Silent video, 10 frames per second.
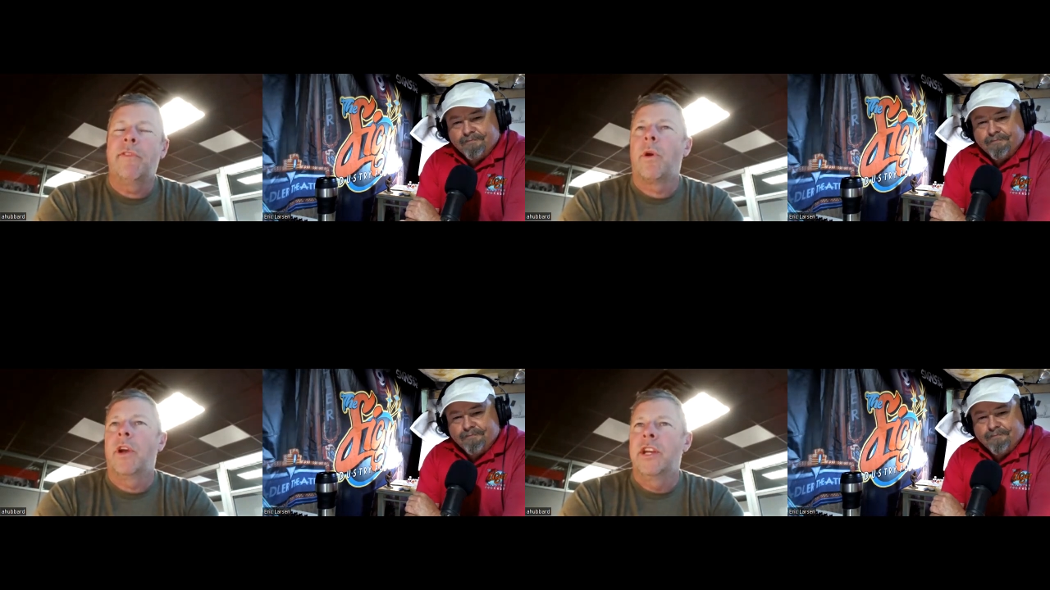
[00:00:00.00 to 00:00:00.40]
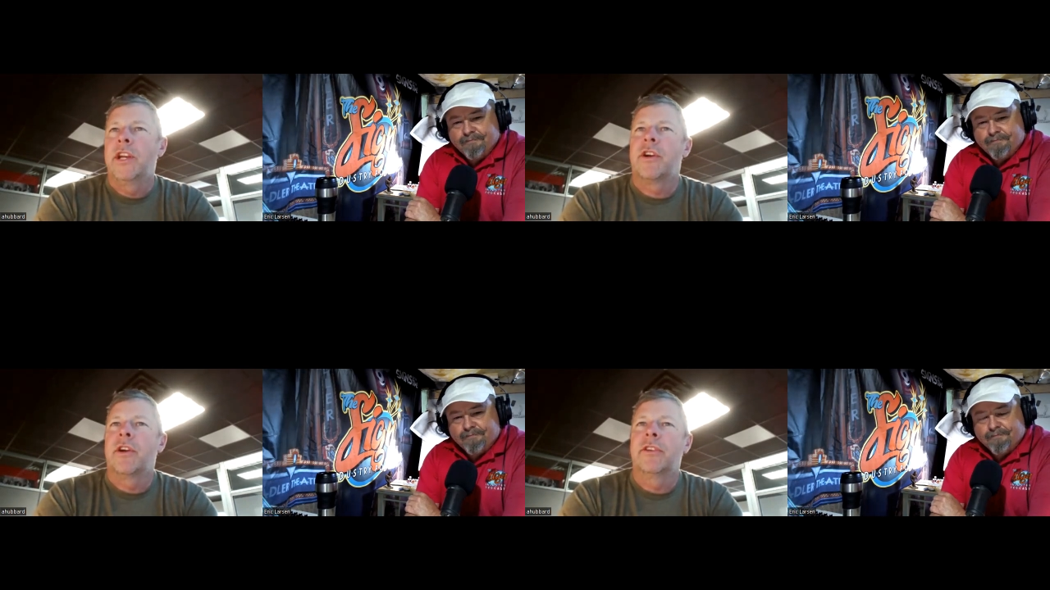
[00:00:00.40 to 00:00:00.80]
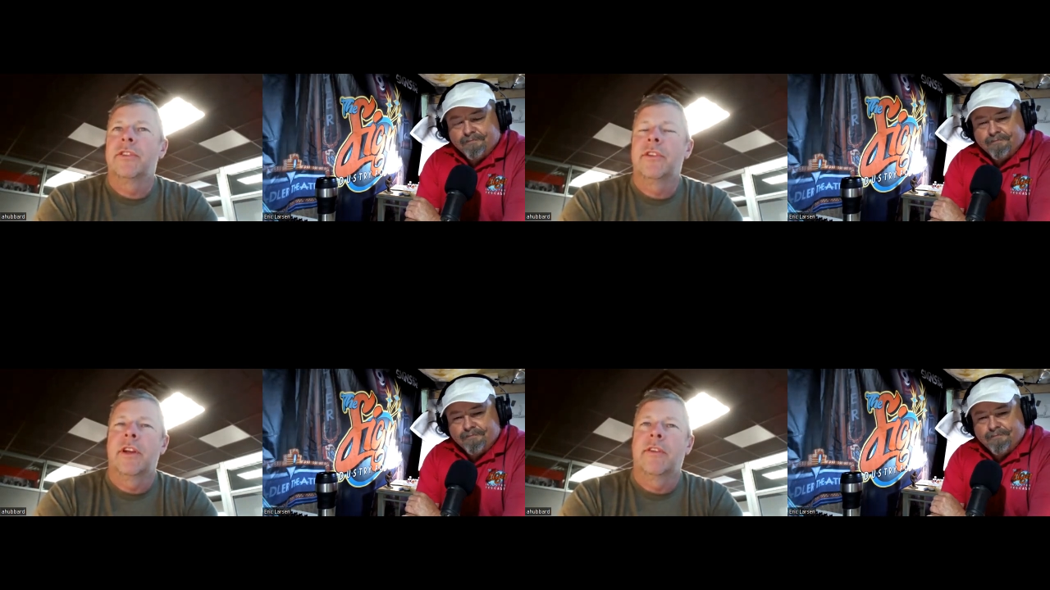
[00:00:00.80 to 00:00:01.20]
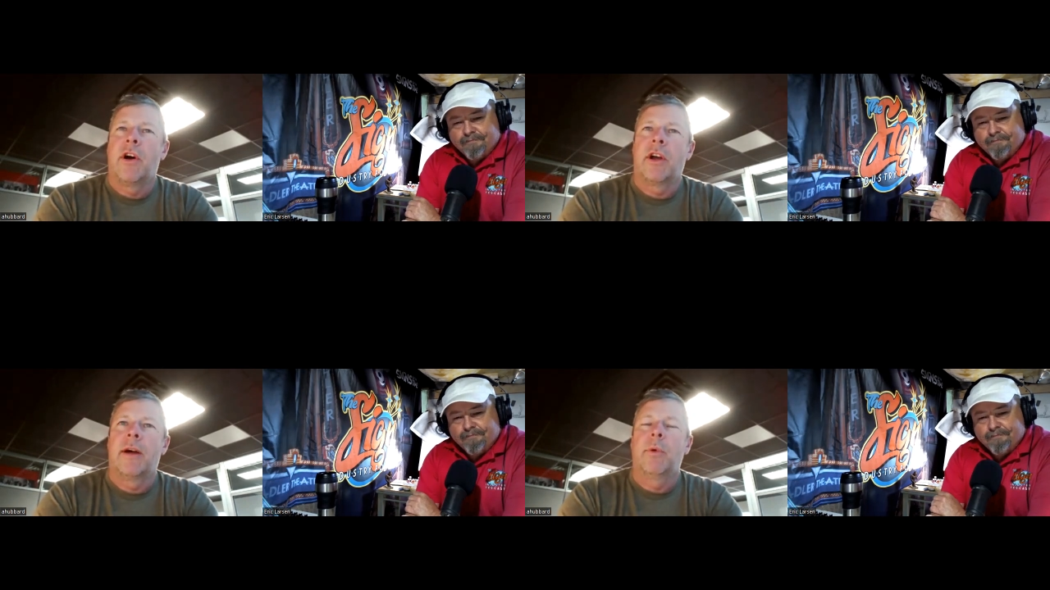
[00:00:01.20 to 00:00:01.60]
Speaker 1: four interns that have
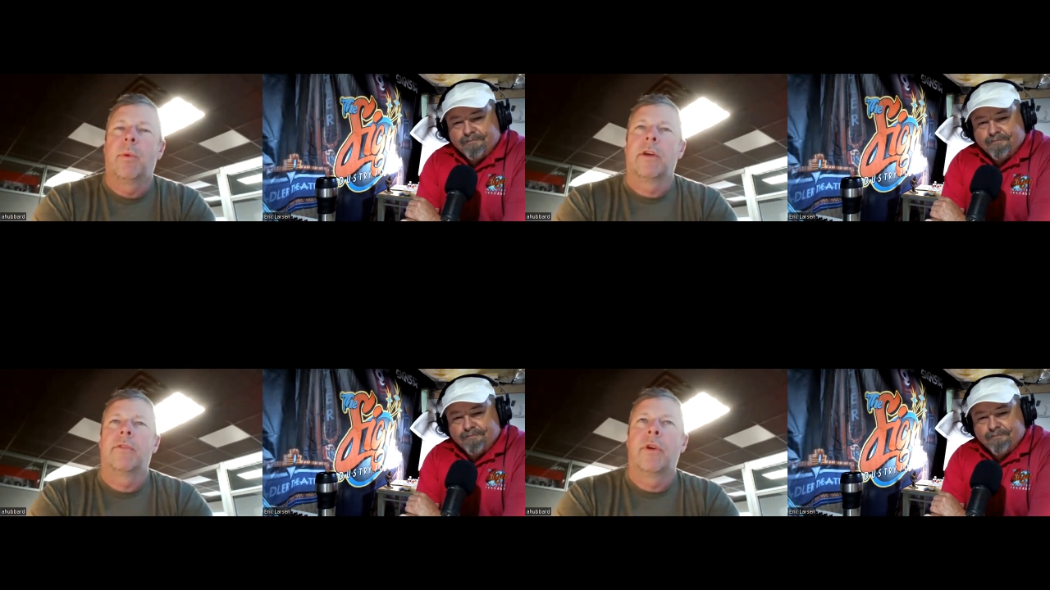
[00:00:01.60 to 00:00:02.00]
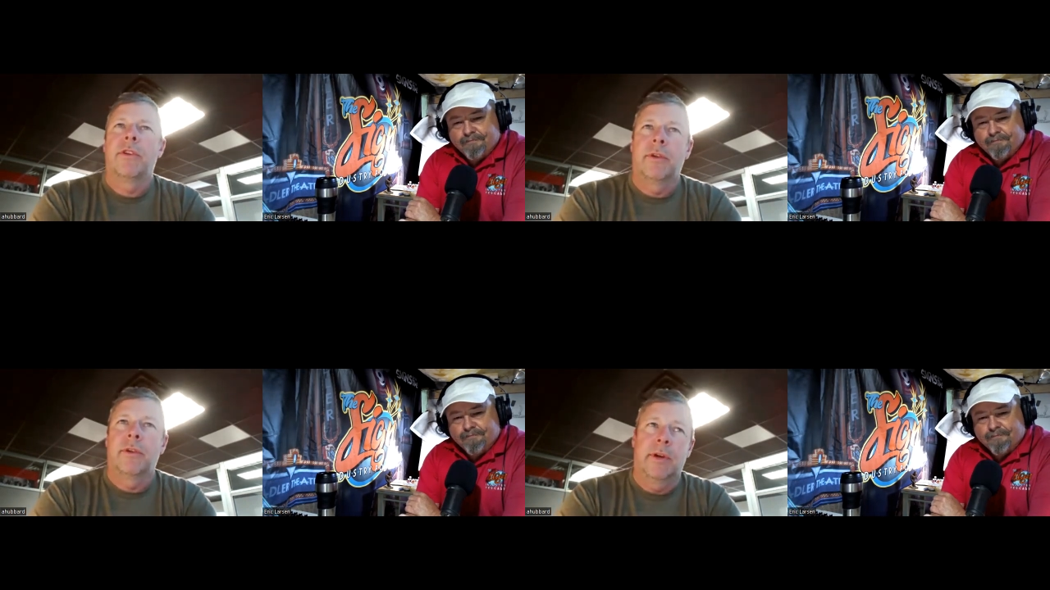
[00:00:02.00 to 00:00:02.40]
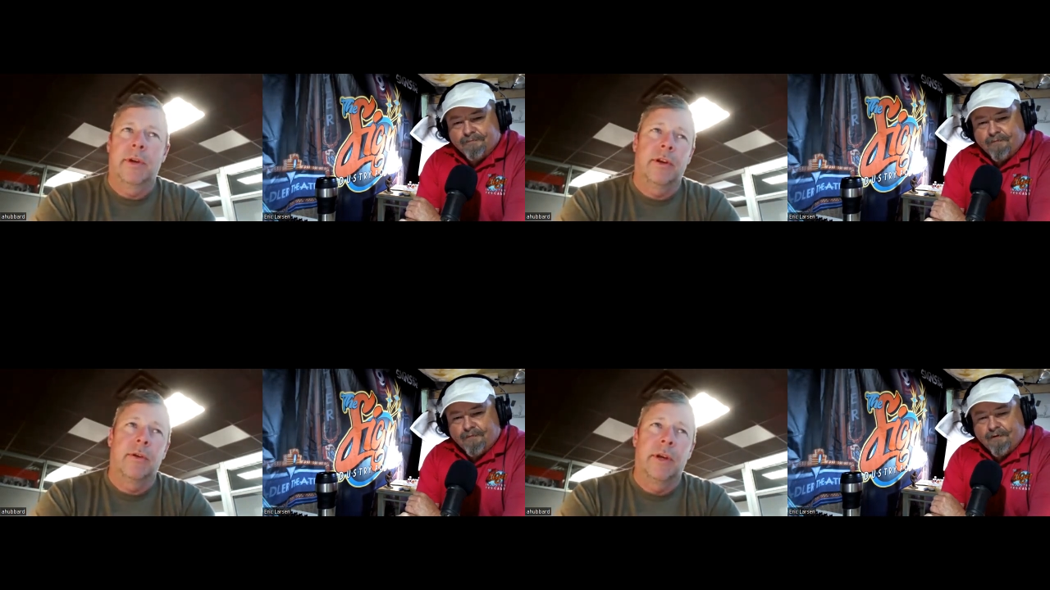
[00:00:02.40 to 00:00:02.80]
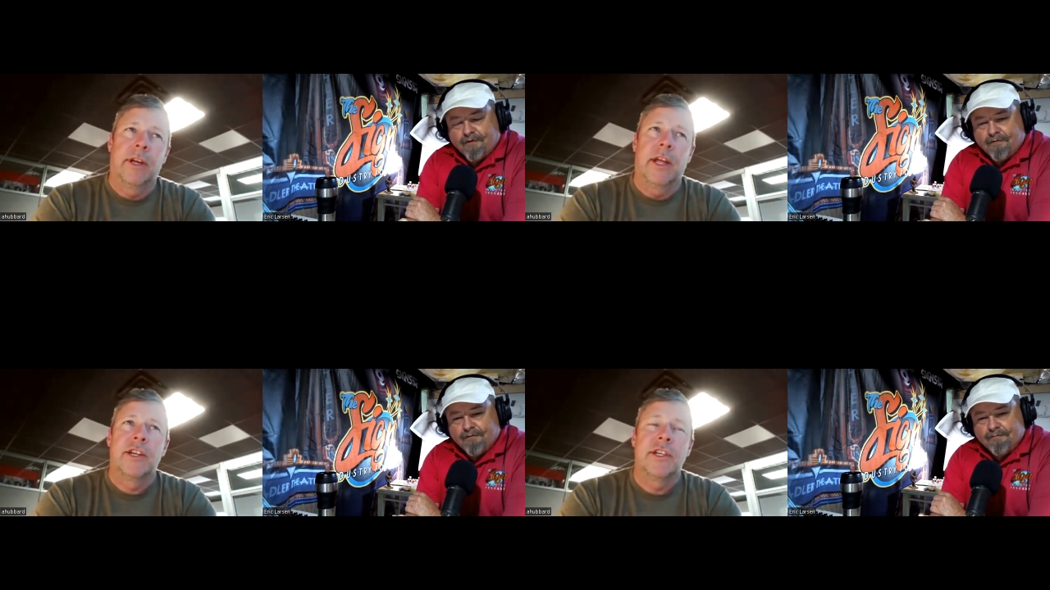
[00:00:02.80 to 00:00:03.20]
all come to work for us that were either
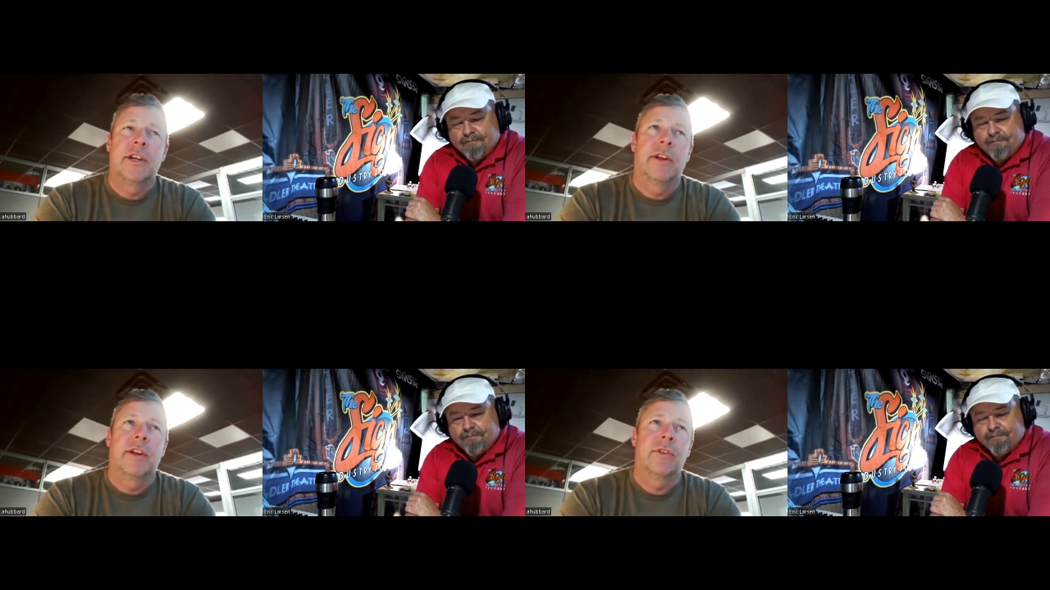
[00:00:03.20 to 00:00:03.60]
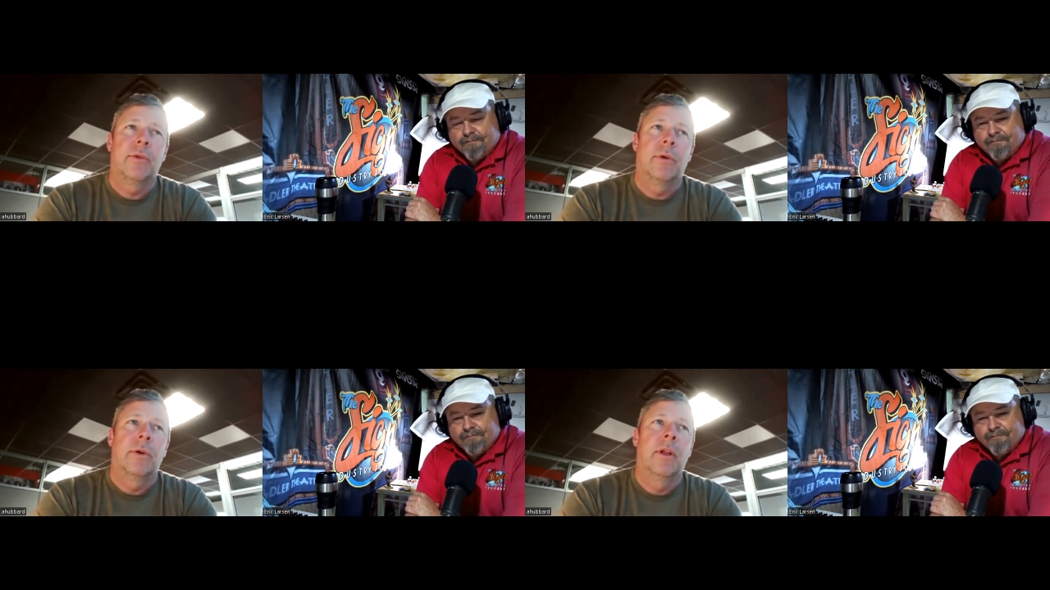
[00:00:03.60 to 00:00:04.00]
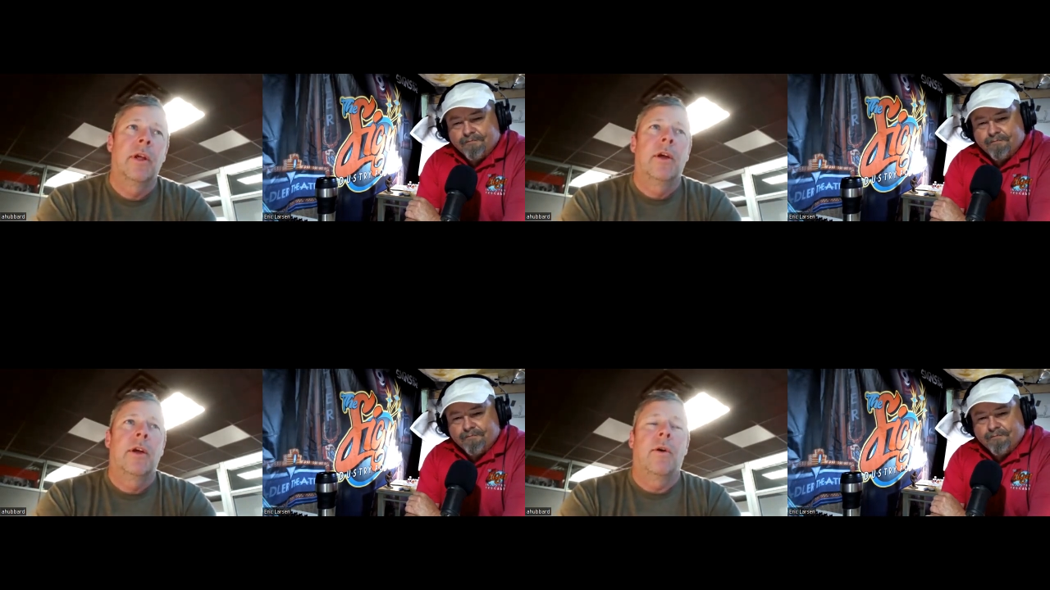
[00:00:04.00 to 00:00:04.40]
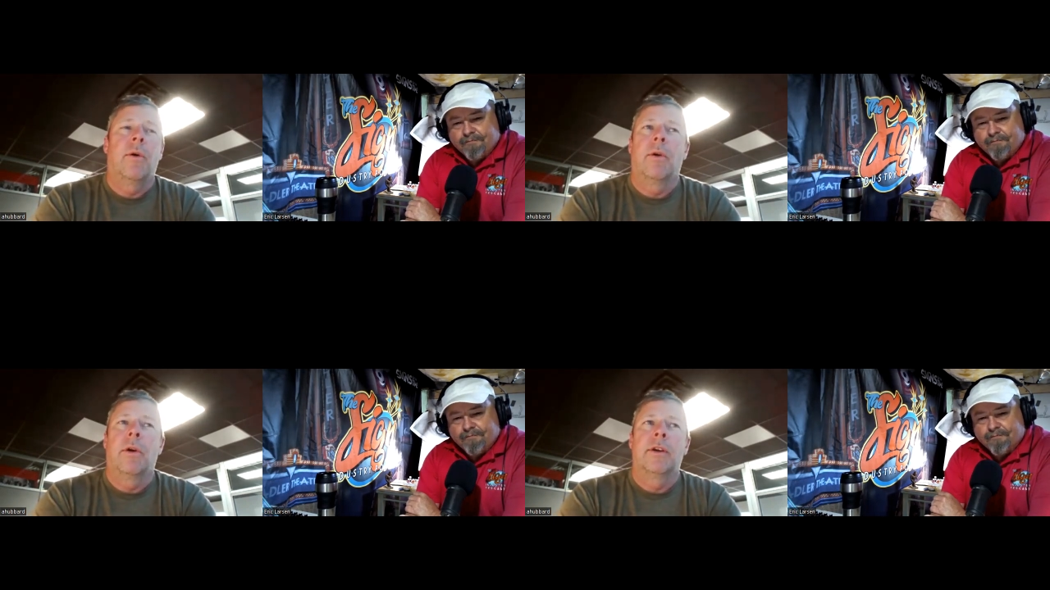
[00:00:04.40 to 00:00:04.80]
going to engineering school
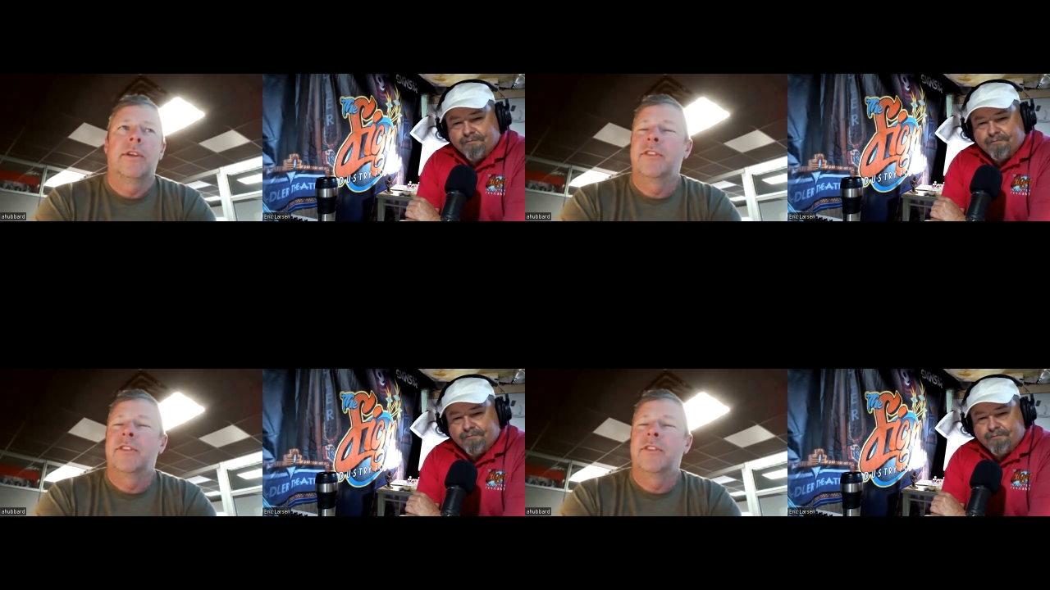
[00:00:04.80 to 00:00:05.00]
or